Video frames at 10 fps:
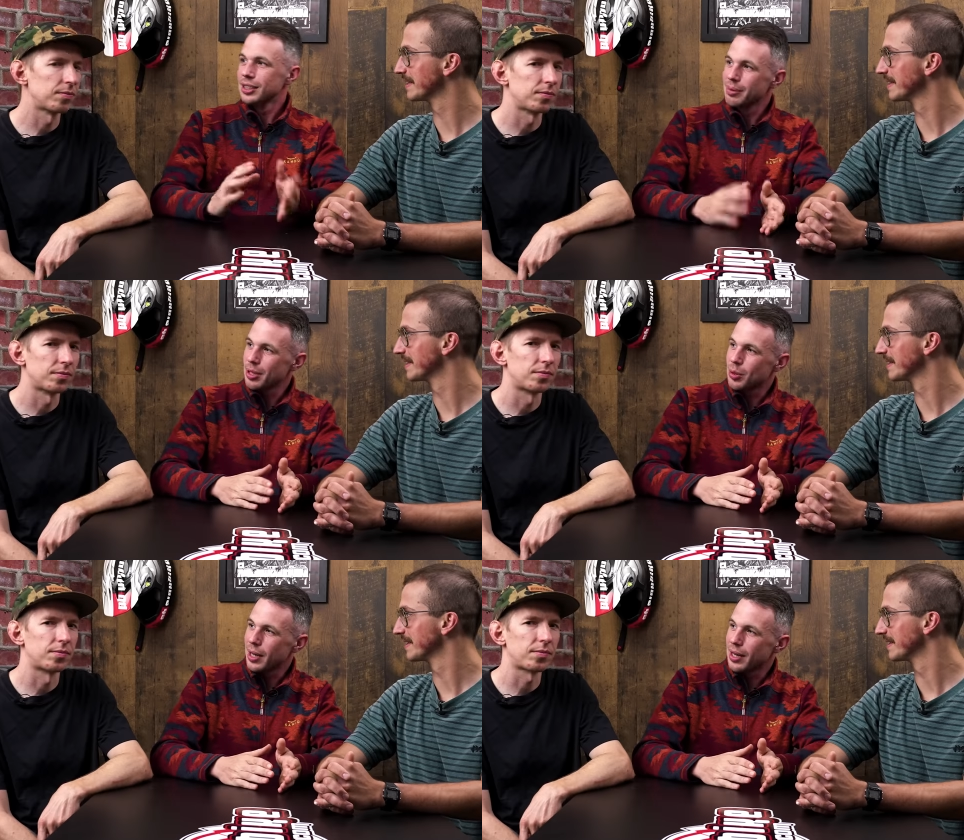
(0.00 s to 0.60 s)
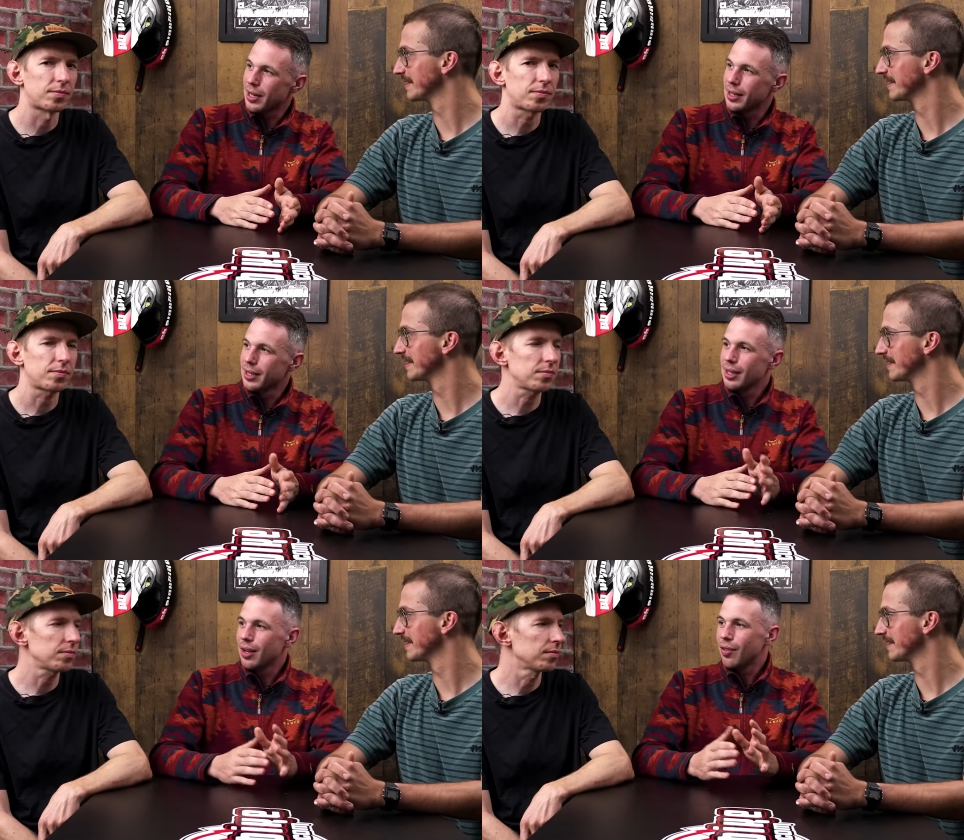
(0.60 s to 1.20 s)
Speaker 1: some of them are 29.
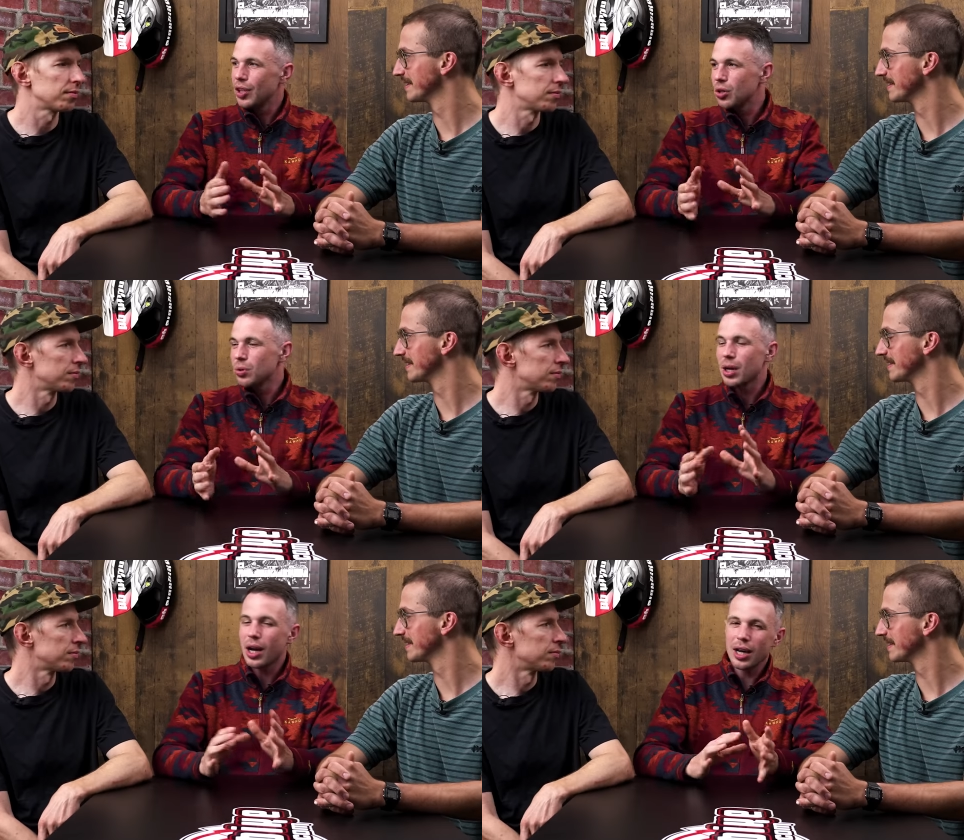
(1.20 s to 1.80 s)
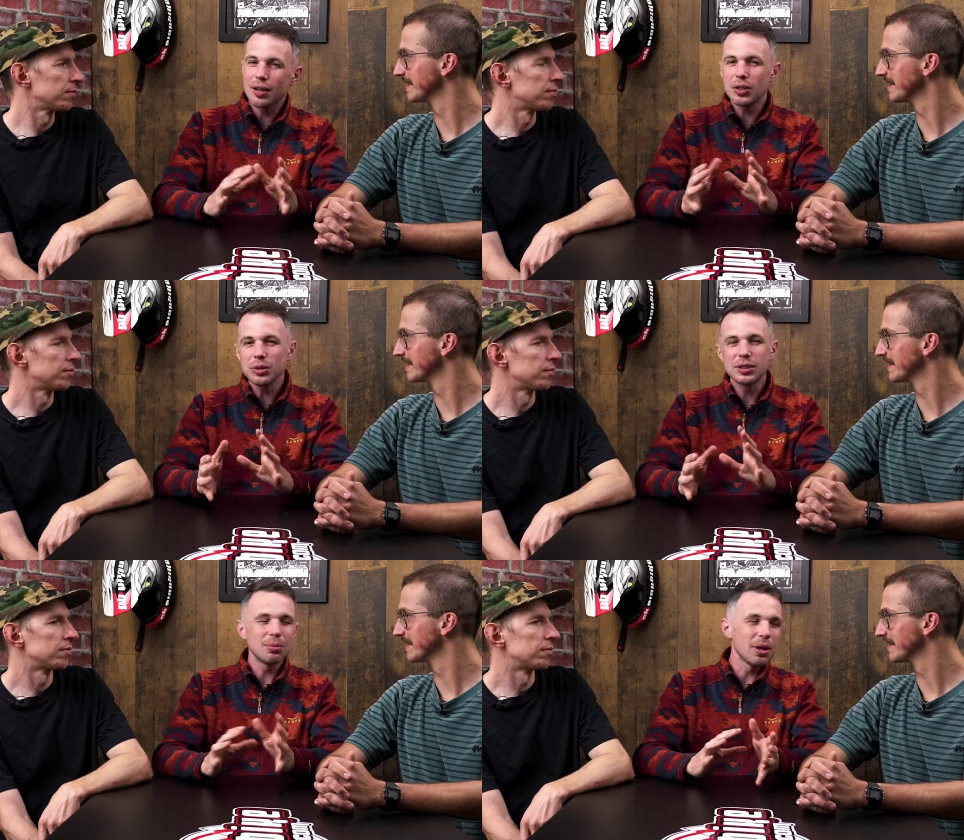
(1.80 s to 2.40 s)
They all kind of do
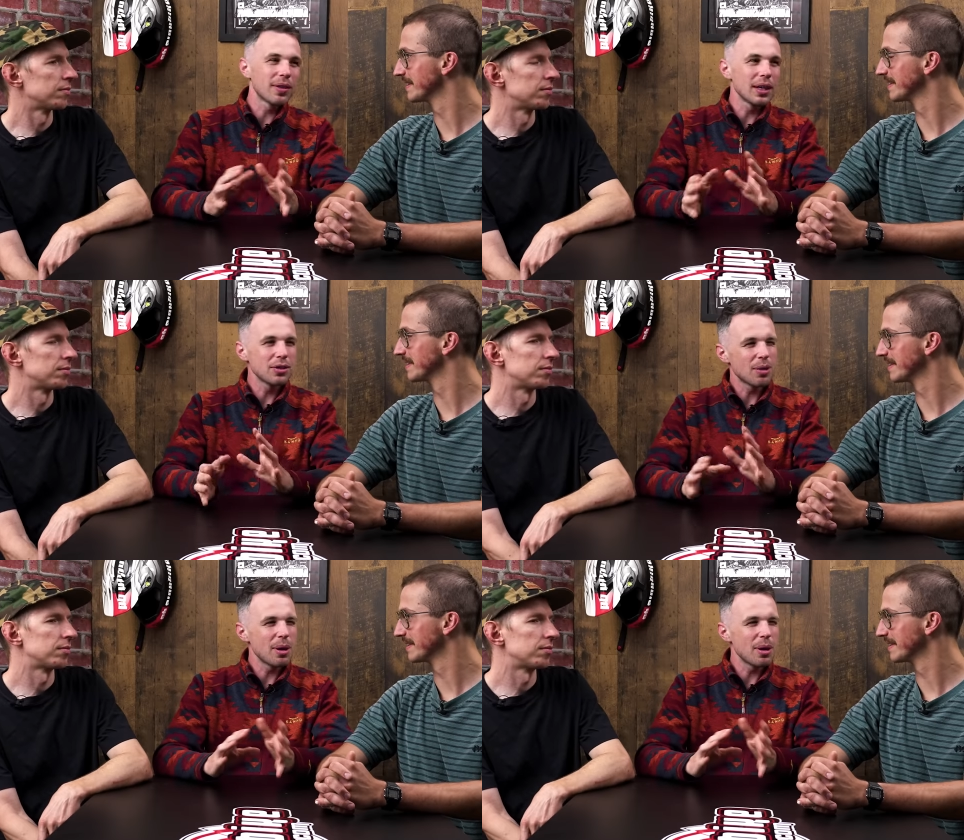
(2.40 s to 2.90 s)
similar things, though